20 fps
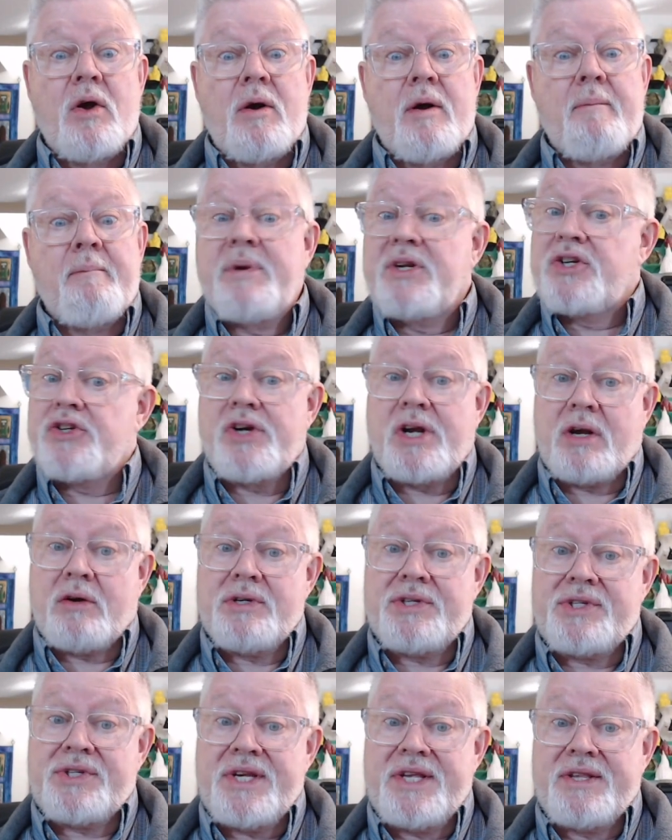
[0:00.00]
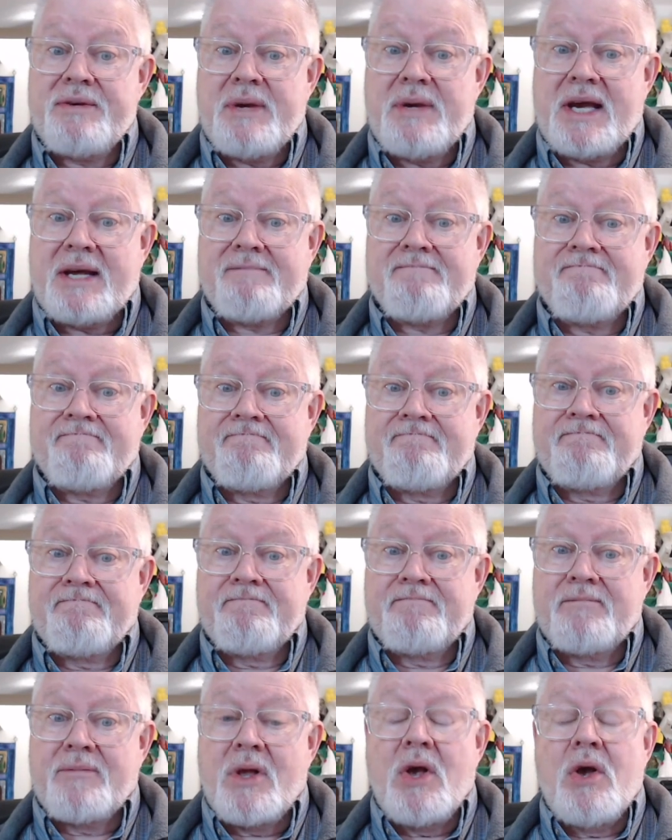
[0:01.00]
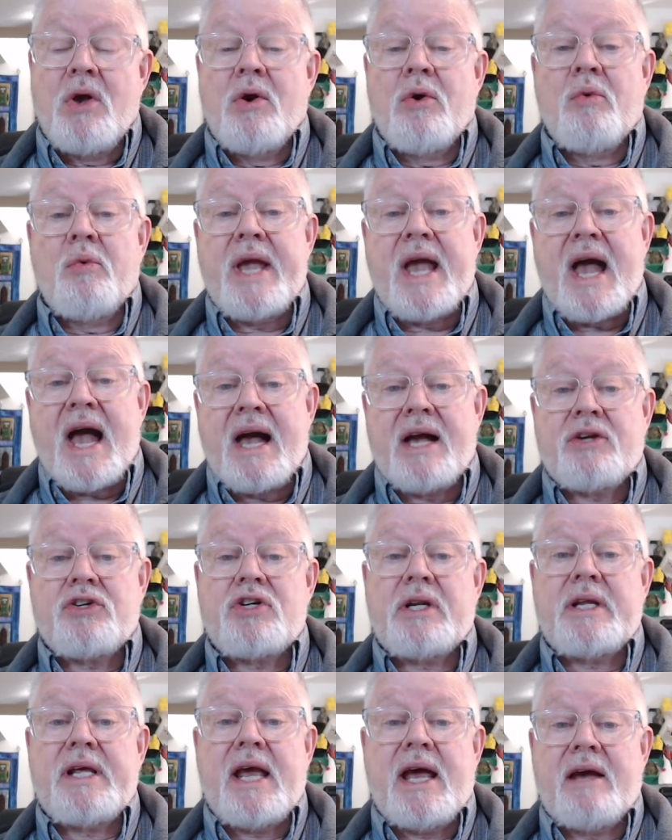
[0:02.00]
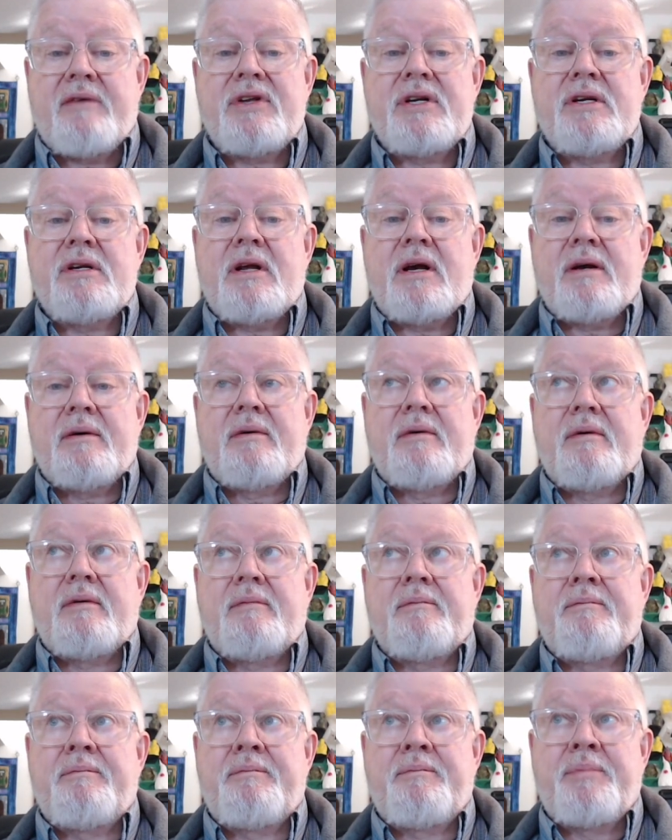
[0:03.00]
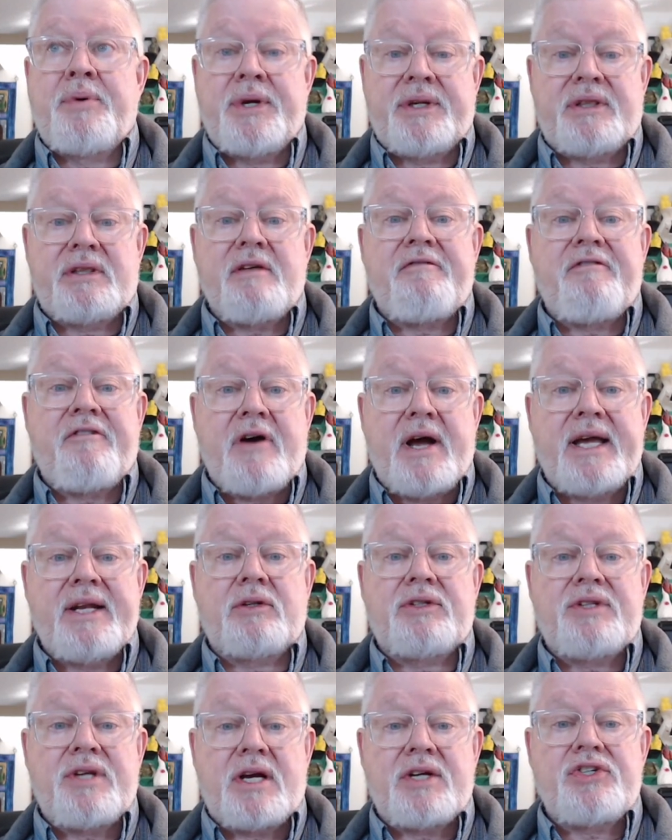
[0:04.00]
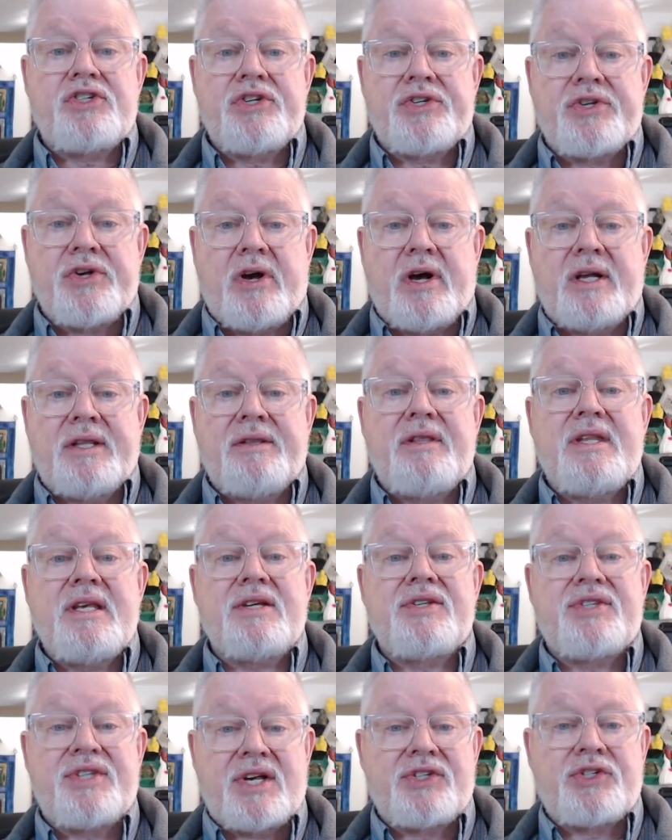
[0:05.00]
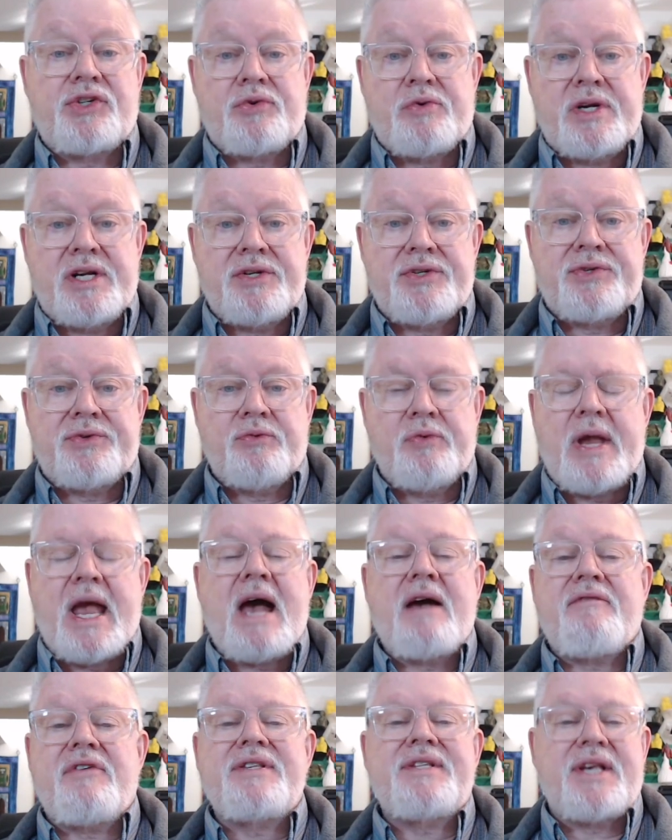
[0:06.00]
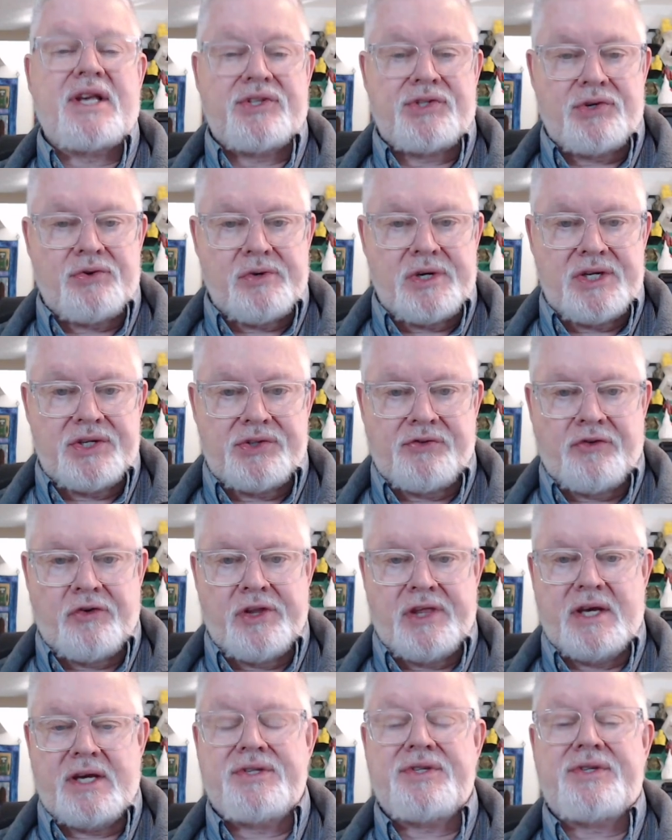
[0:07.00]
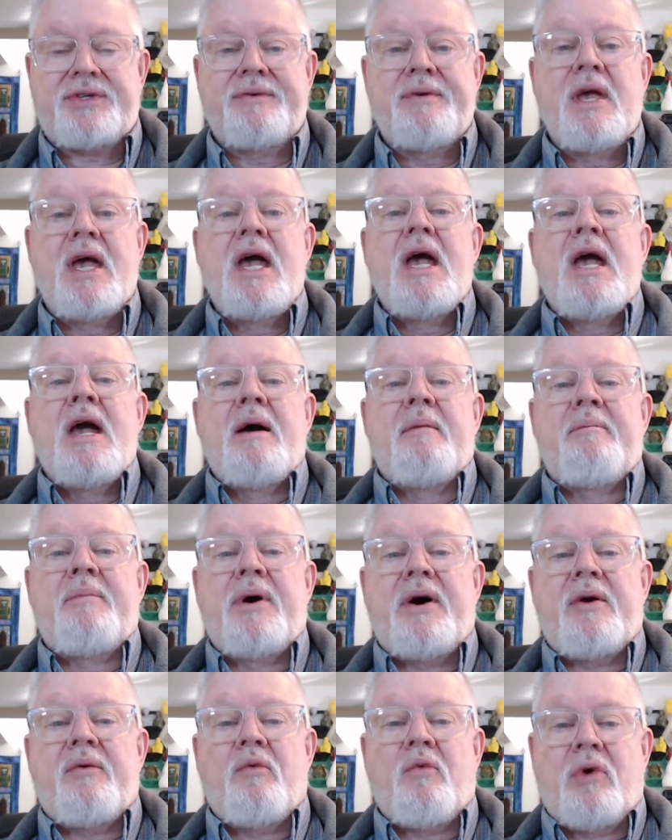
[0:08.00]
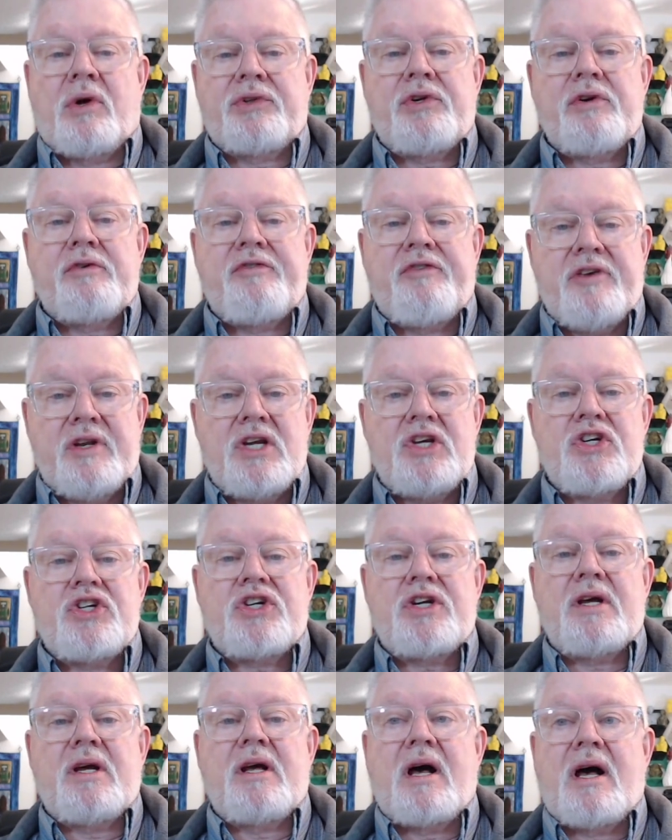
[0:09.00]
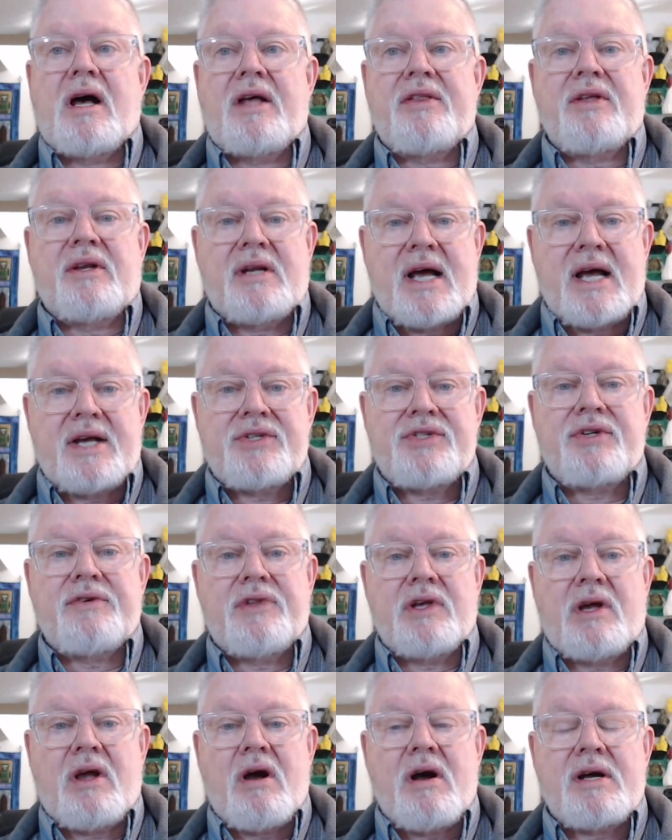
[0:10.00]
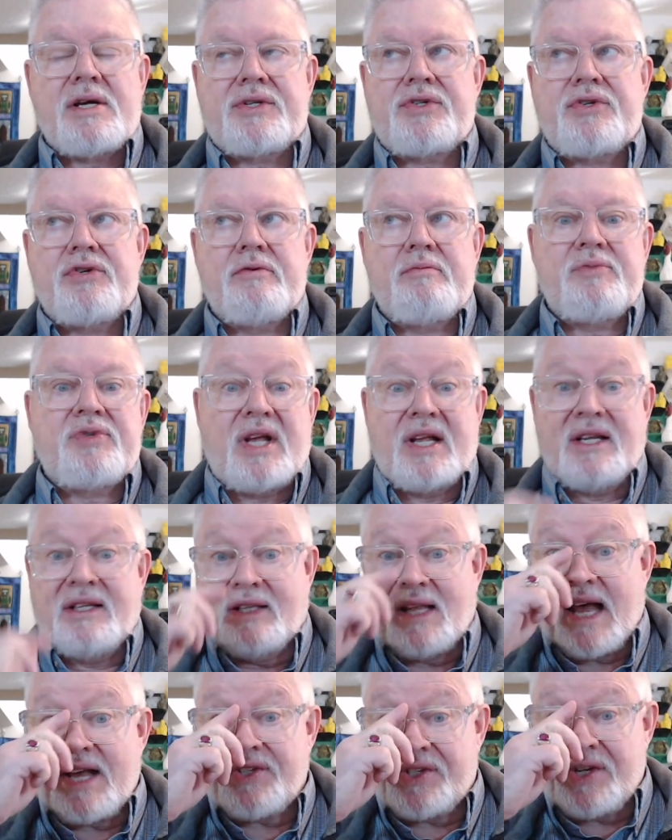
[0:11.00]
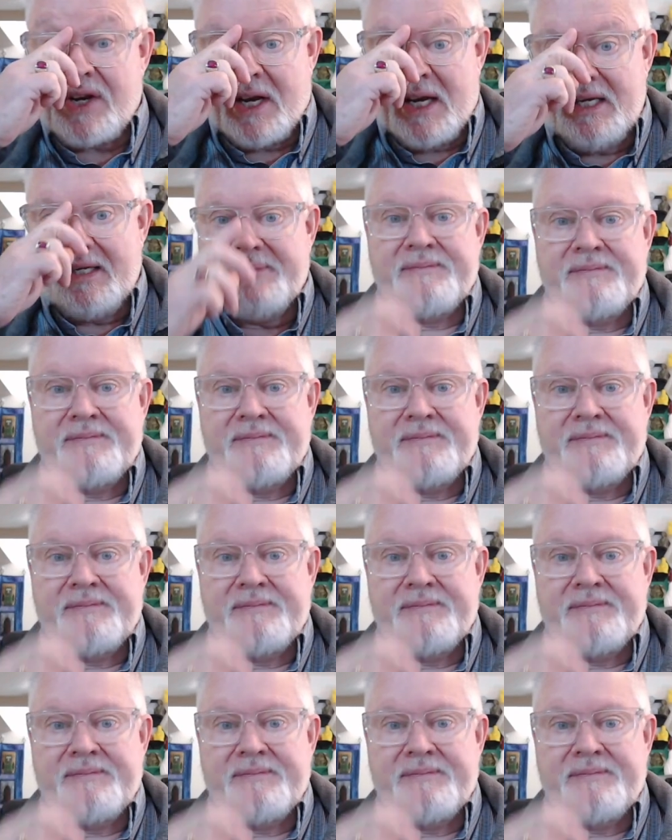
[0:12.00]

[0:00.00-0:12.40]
But you're not going to see them yet. We actually haven't put the final touches on the accessories. We have accessories for this. But Walter finished the last of the costumes last night.